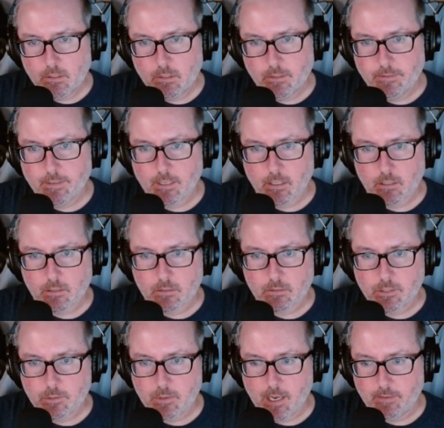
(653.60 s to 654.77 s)
Now,
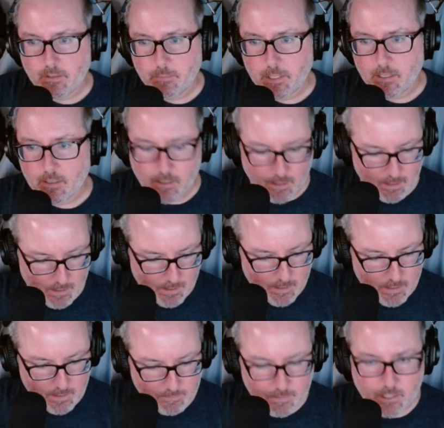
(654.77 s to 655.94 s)
you have to be a
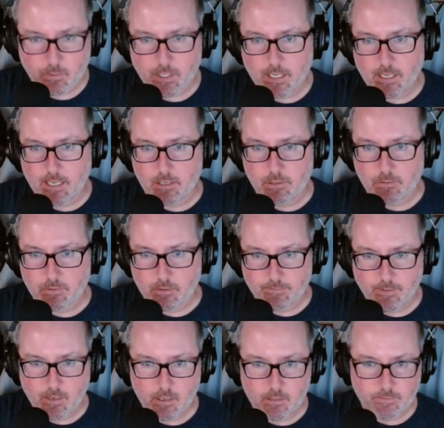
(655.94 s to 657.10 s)
high because we can't use the
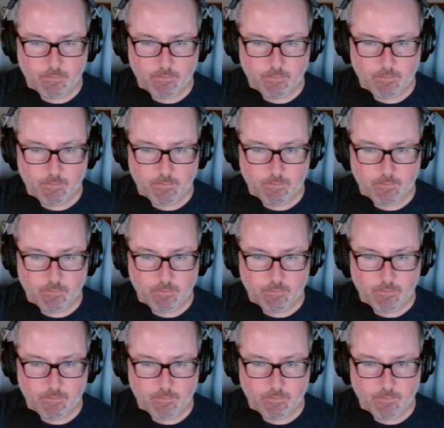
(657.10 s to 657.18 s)
5,